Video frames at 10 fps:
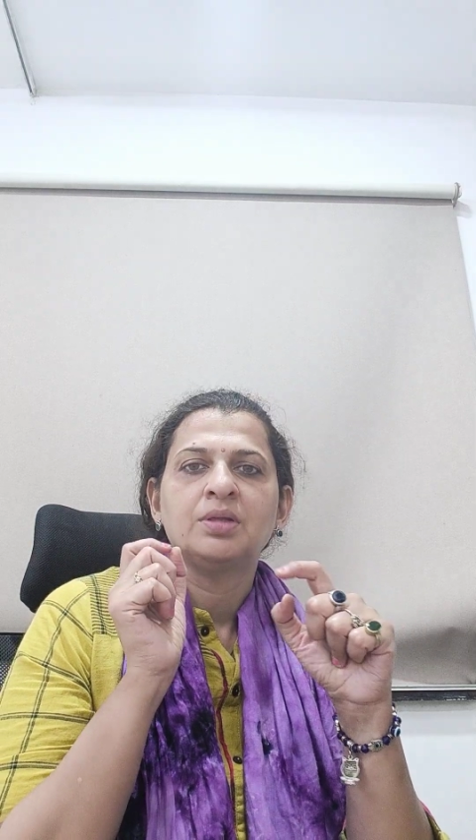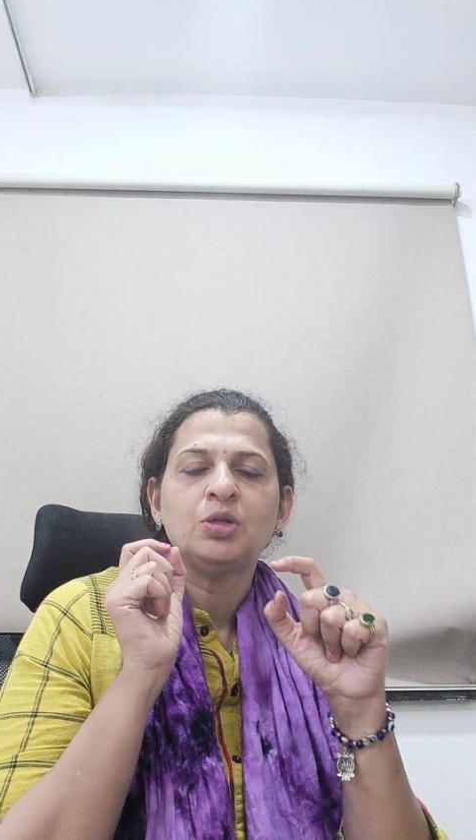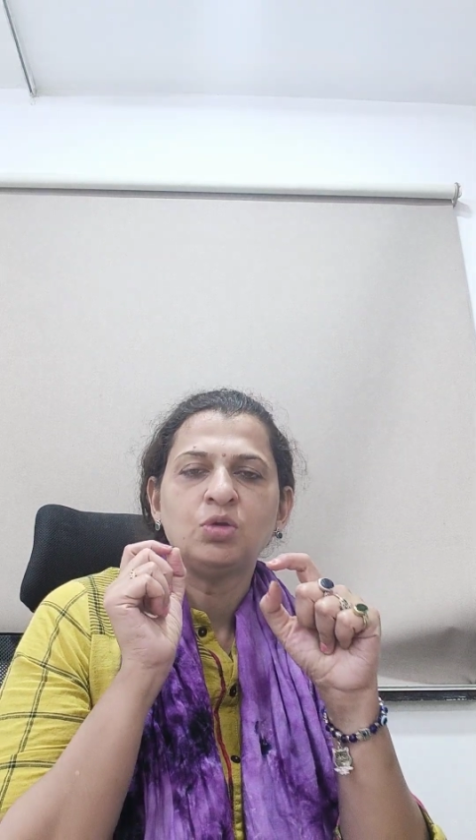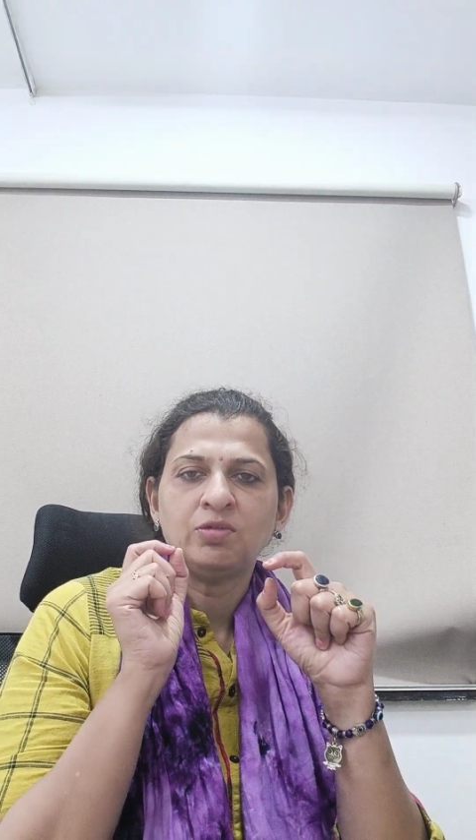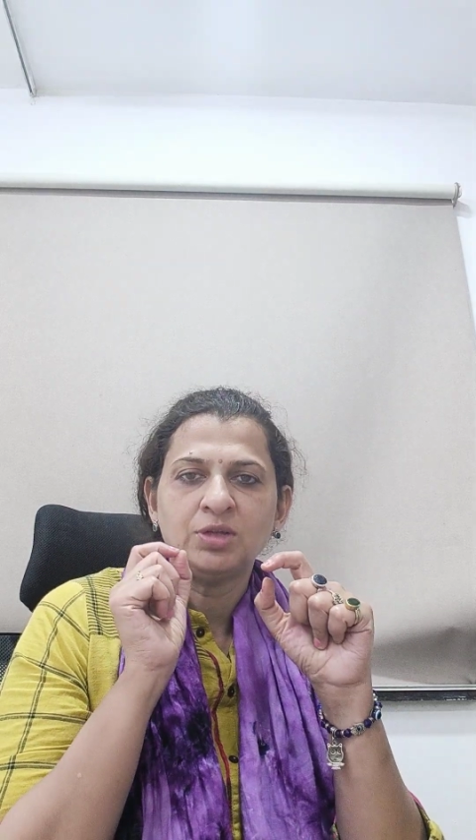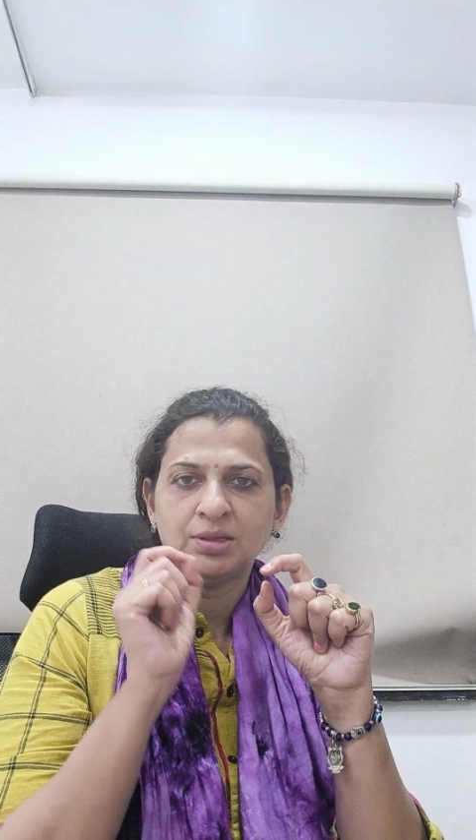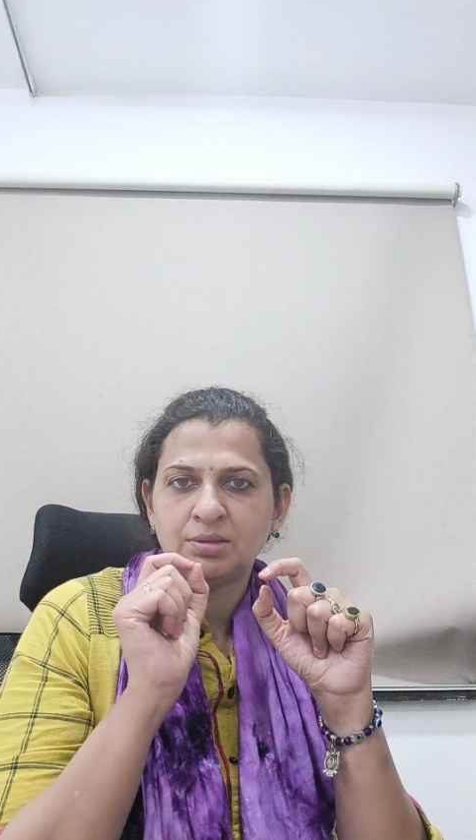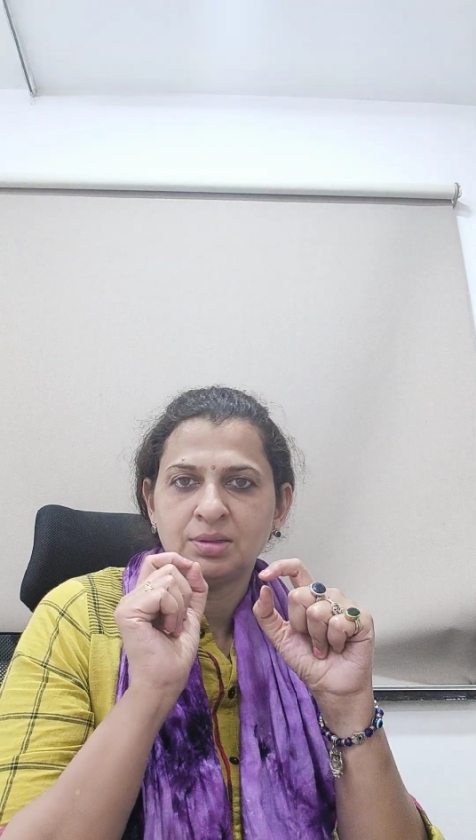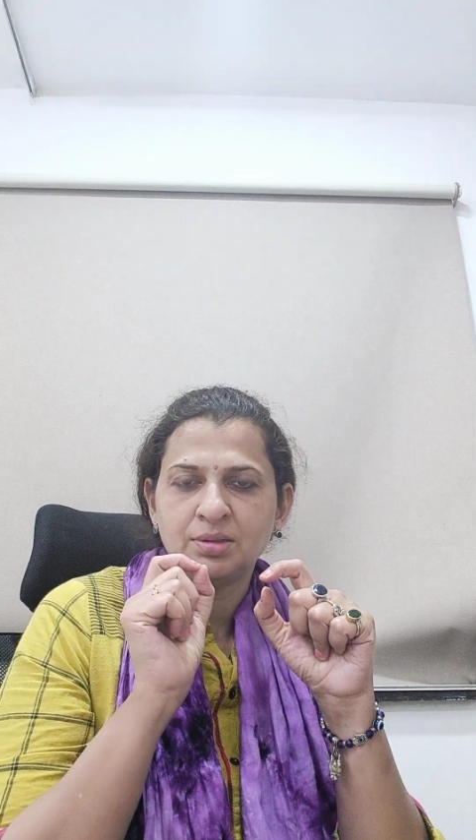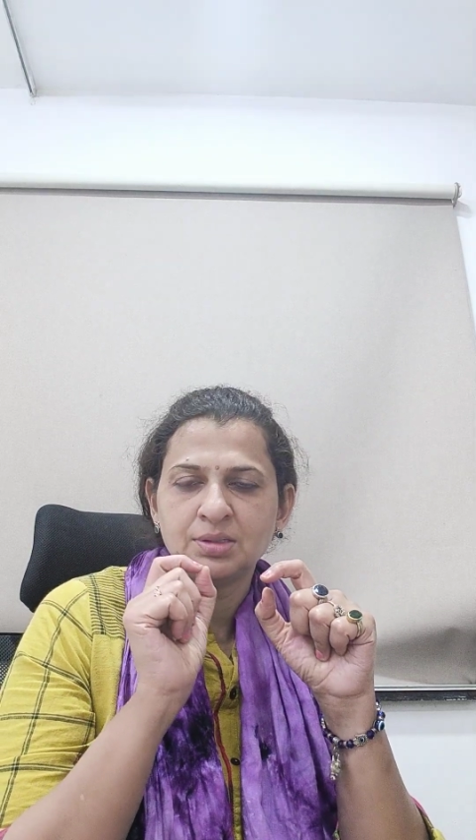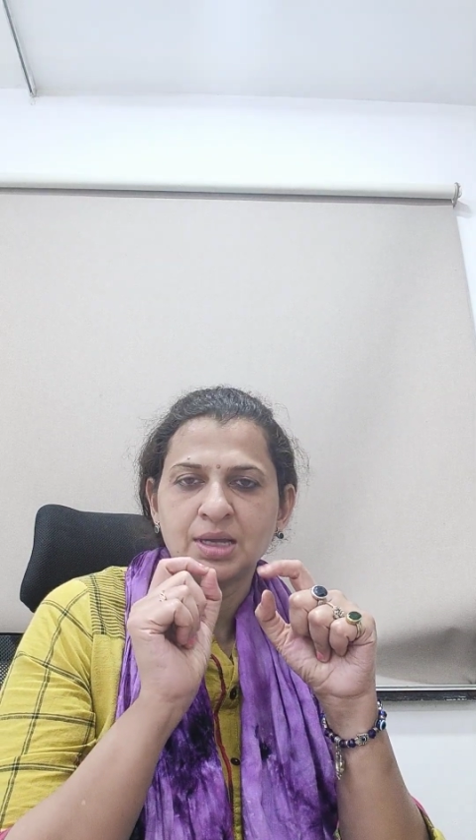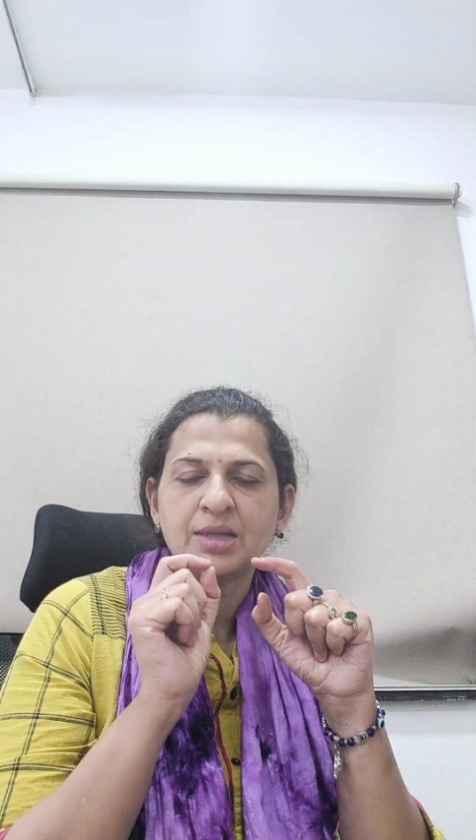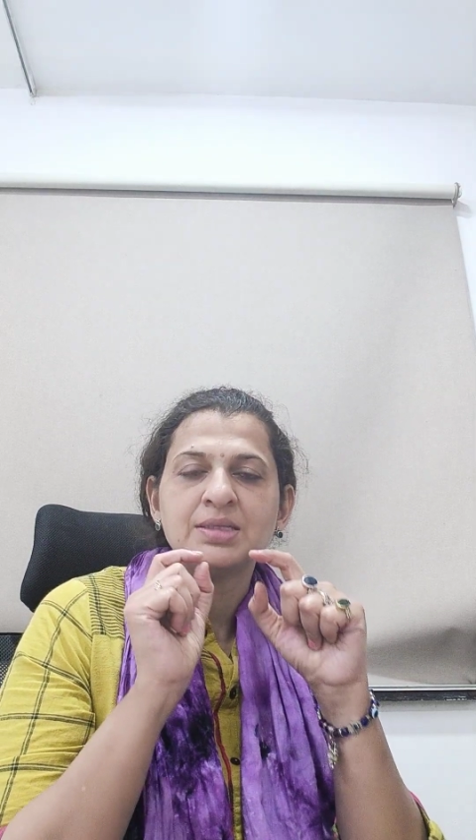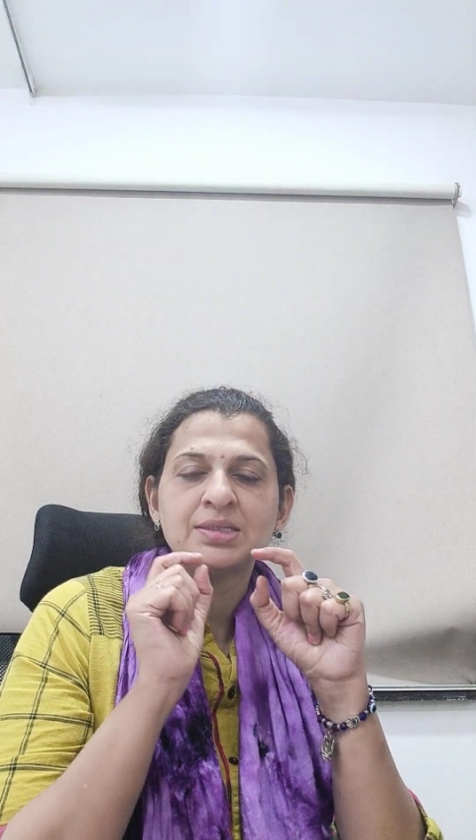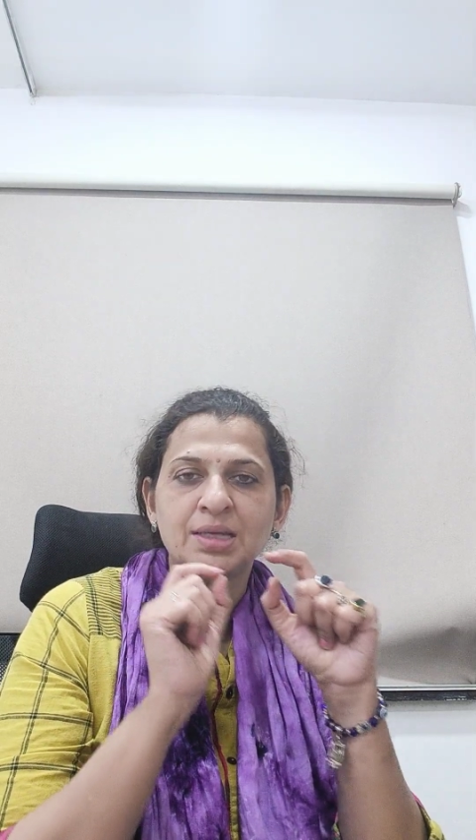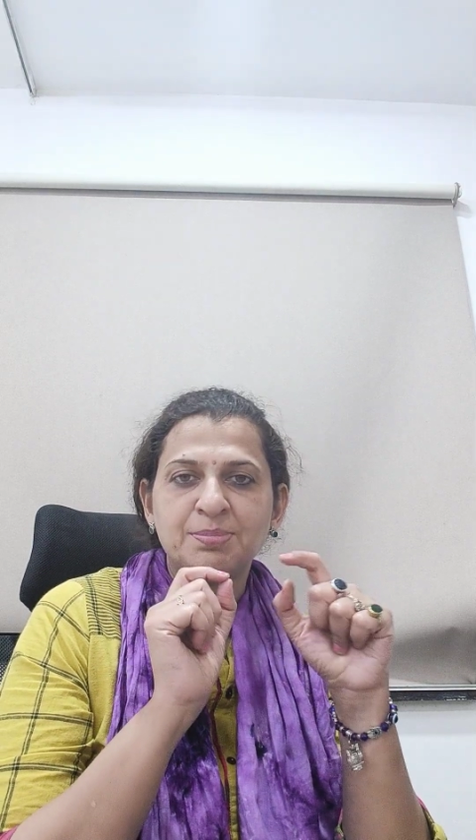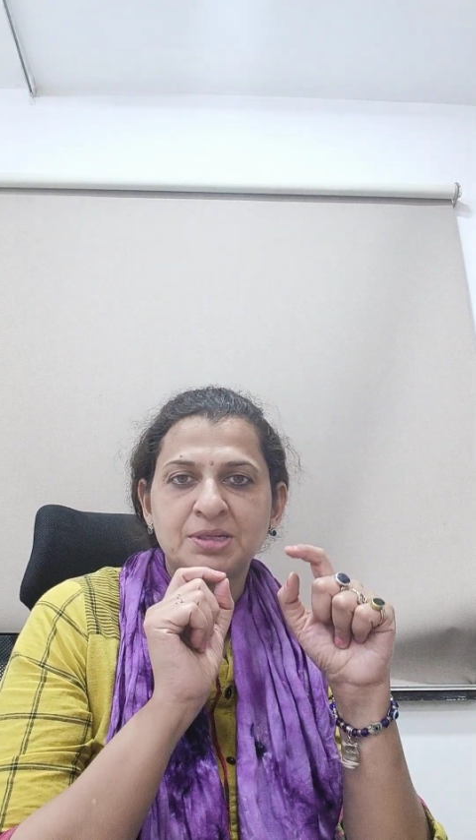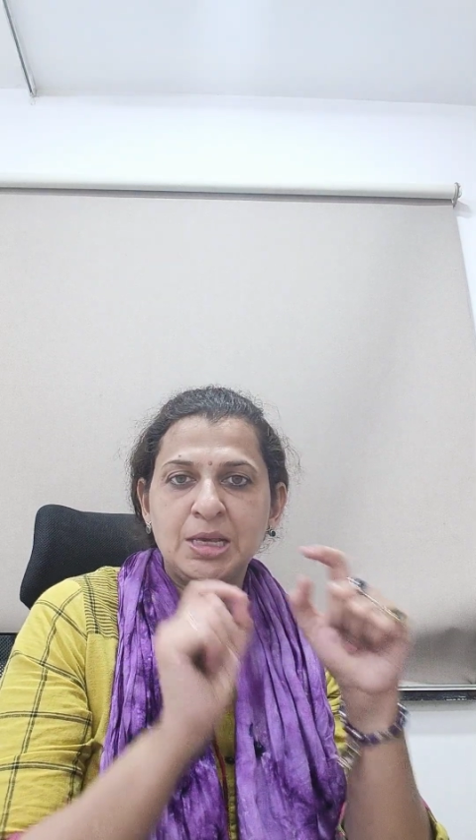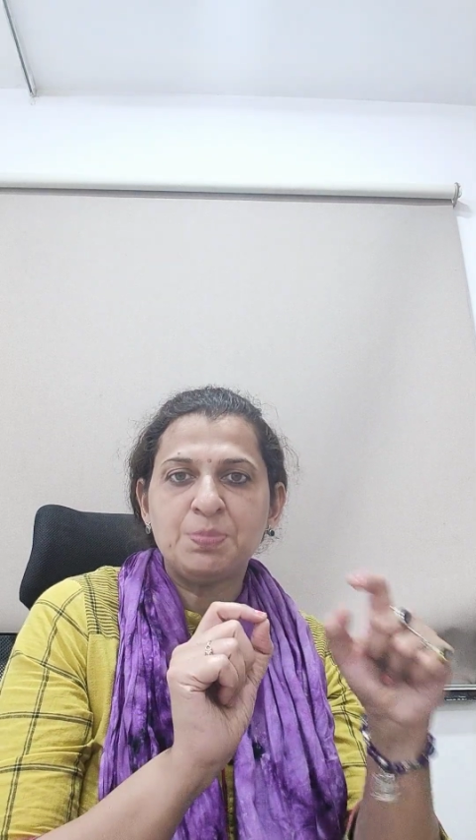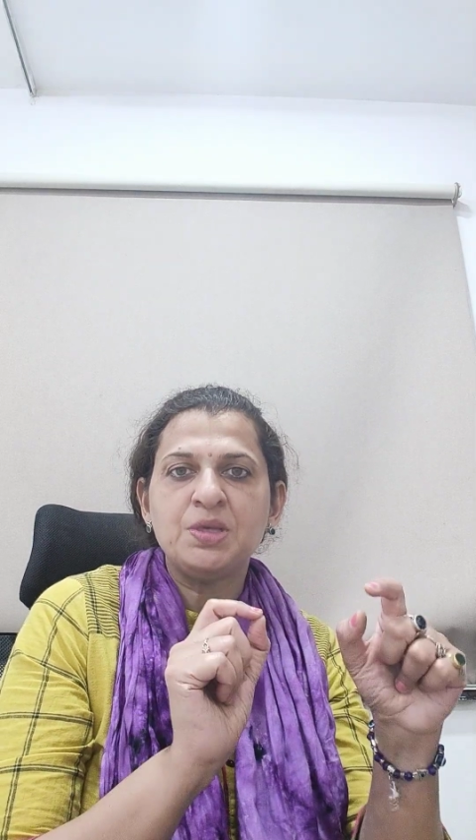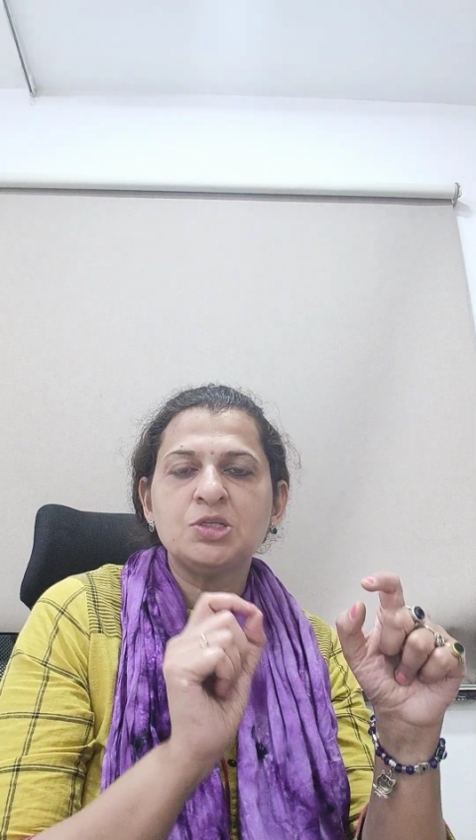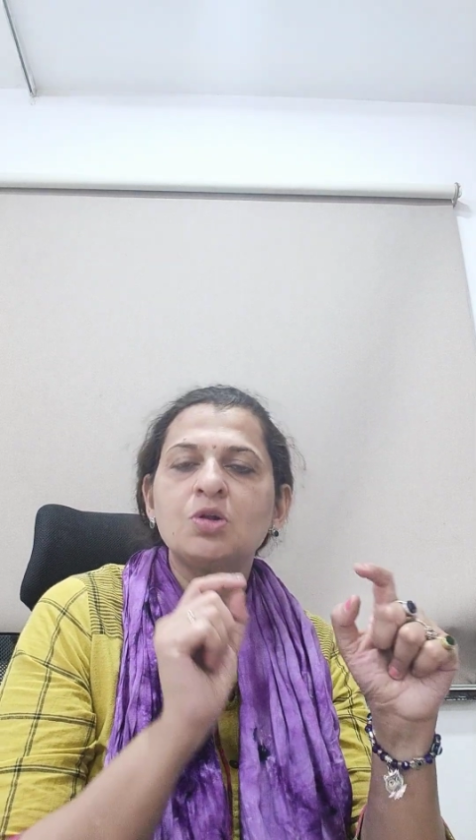Then you have the incus, and stapes